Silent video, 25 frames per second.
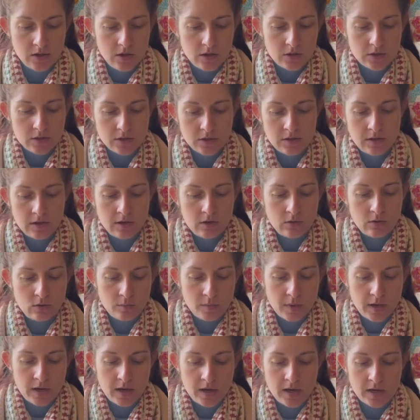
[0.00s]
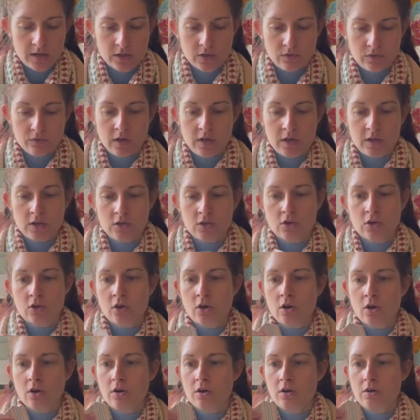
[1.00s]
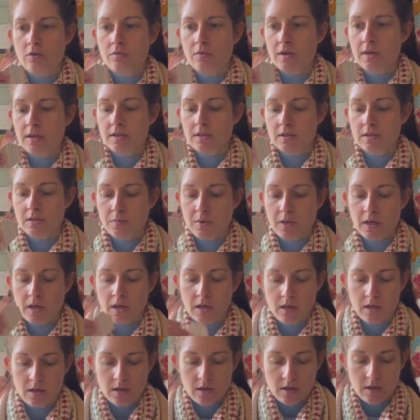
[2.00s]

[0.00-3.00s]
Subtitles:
So they're all my hearts ready to go, ready to be